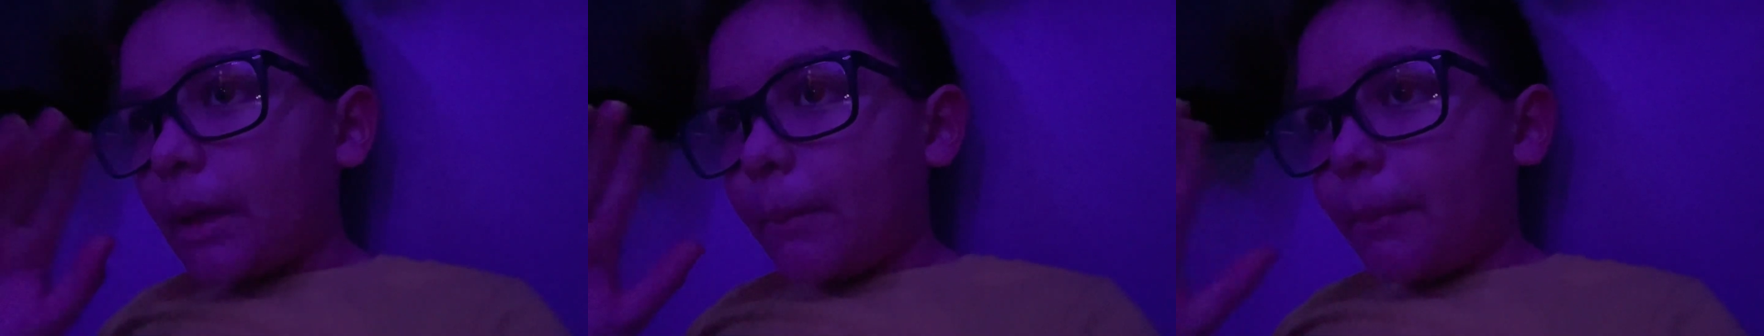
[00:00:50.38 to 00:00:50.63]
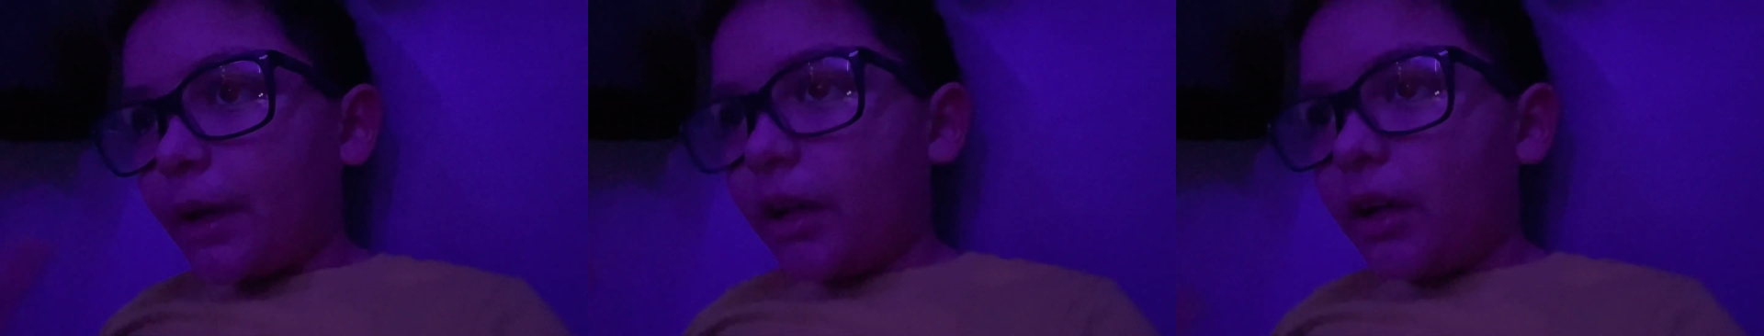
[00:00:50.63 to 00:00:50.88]

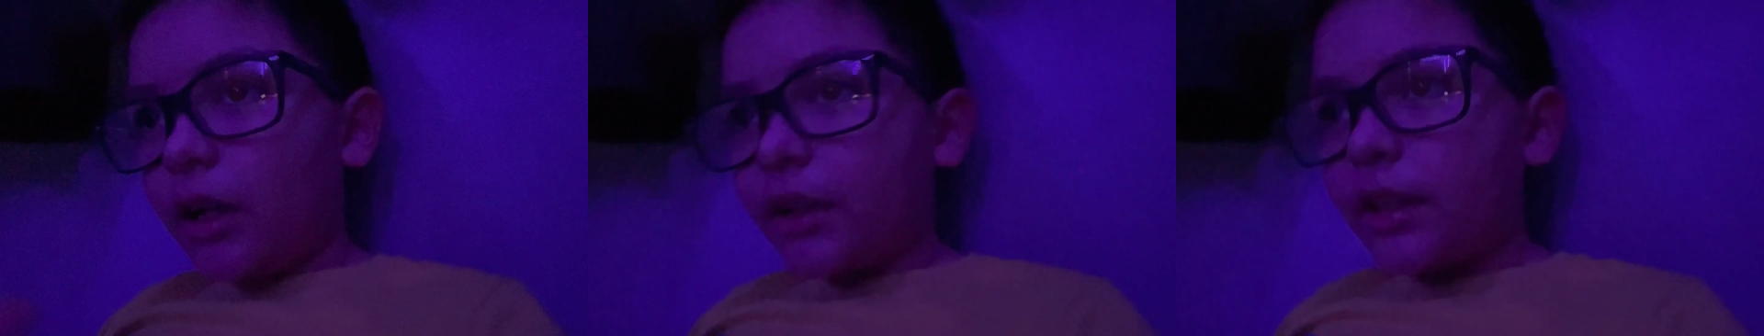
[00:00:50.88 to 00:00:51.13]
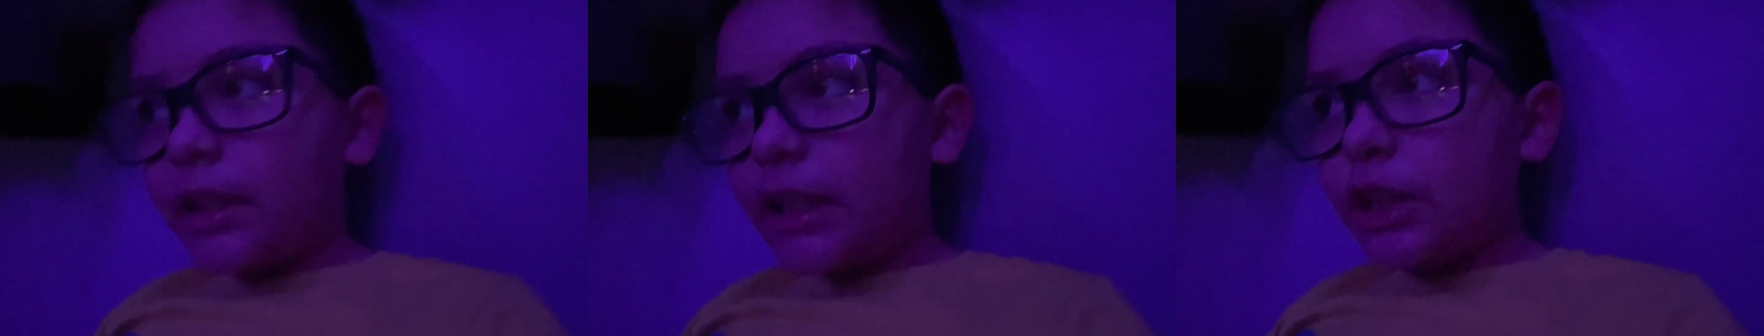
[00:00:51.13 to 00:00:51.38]
my
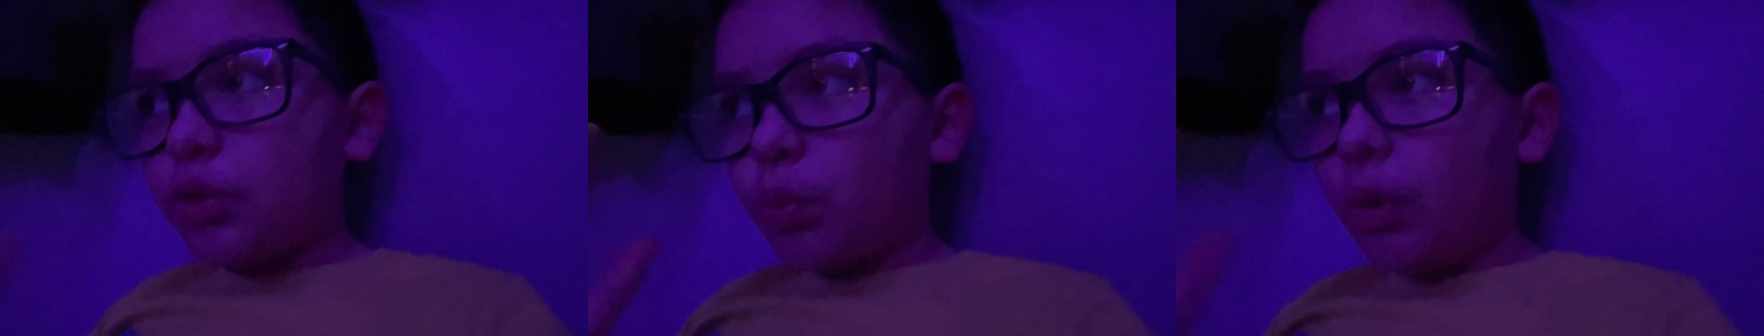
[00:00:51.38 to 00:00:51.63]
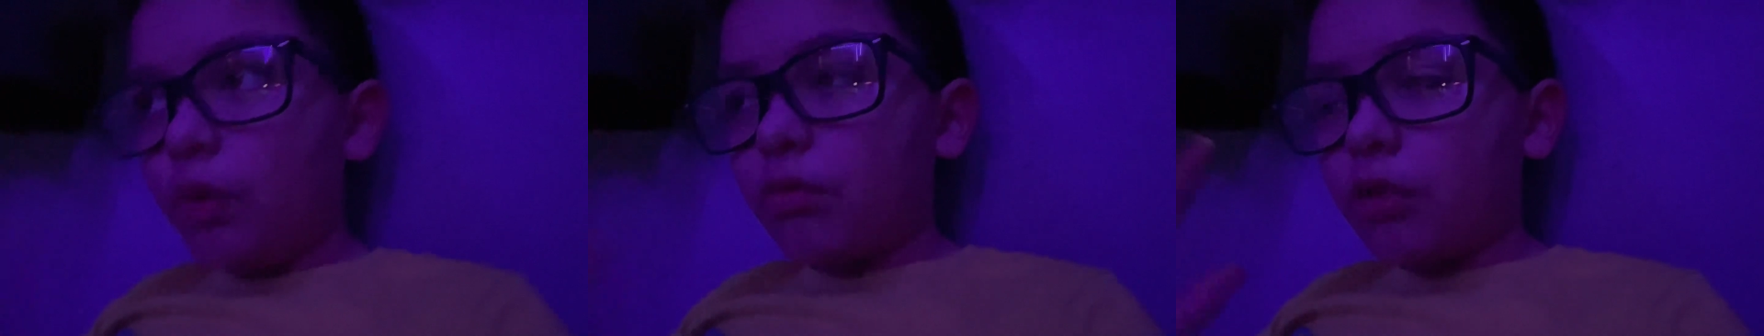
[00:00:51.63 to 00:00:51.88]
Oculus
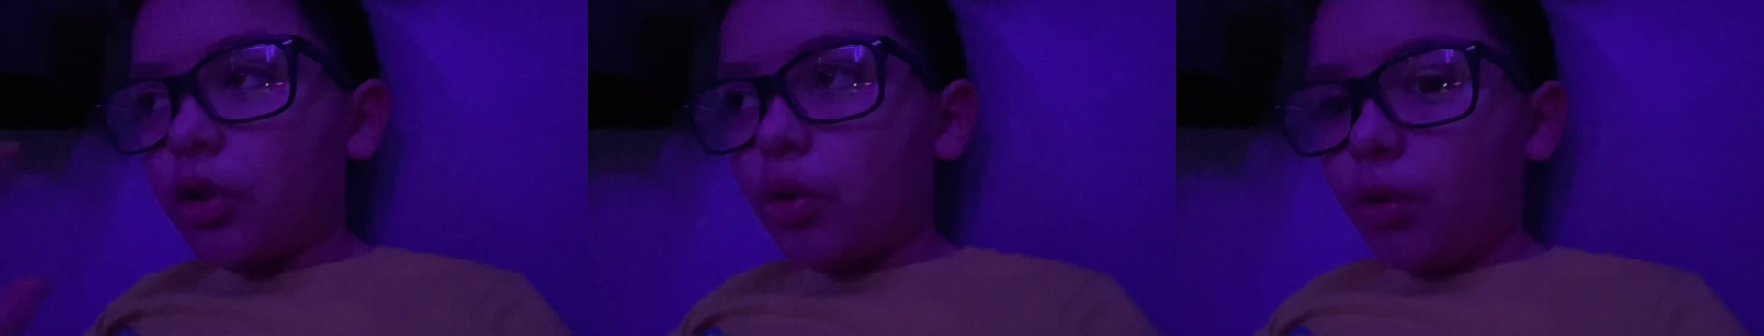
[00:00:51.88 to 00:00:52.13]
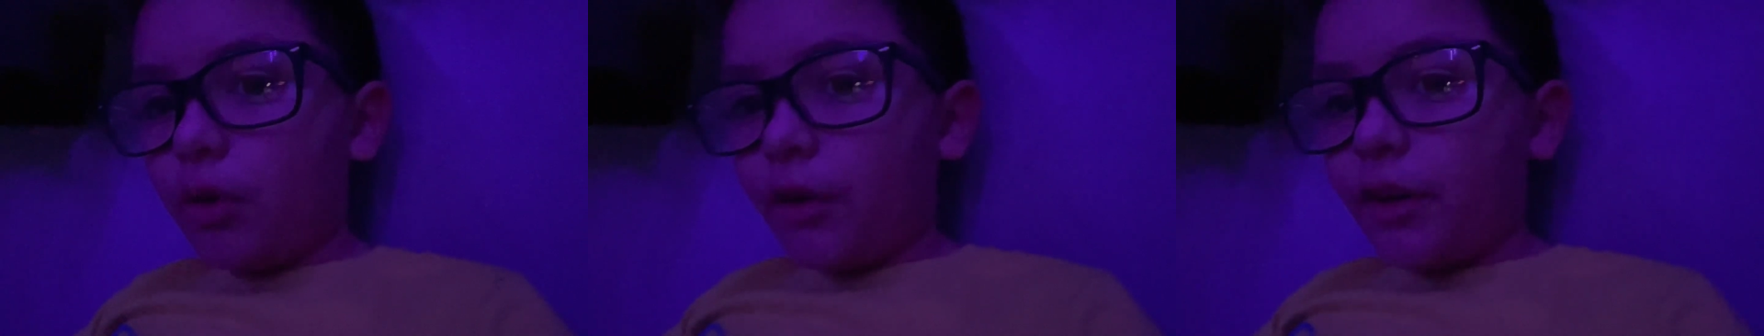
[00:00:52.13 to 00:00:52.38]
won't
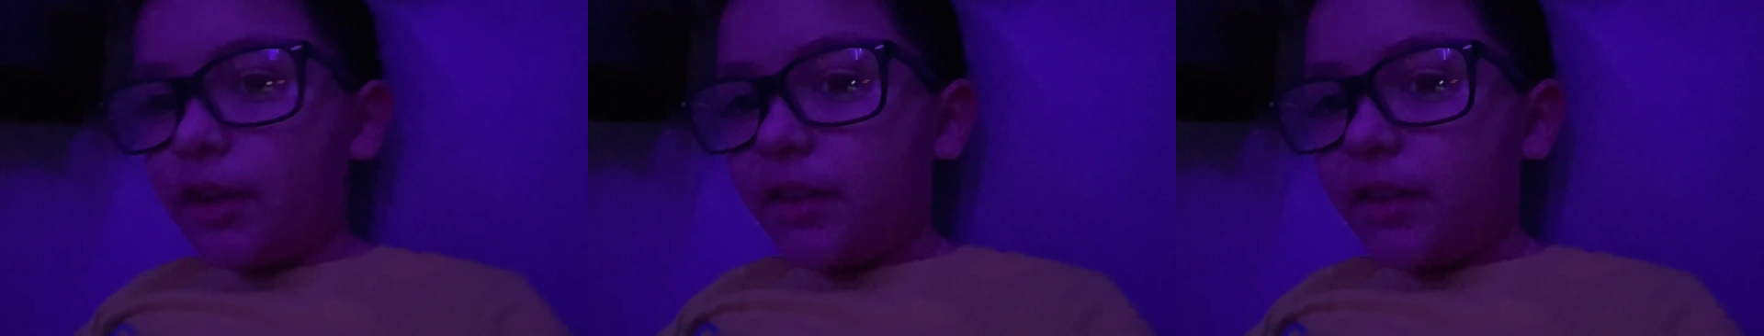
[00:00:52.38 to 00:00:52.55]
record.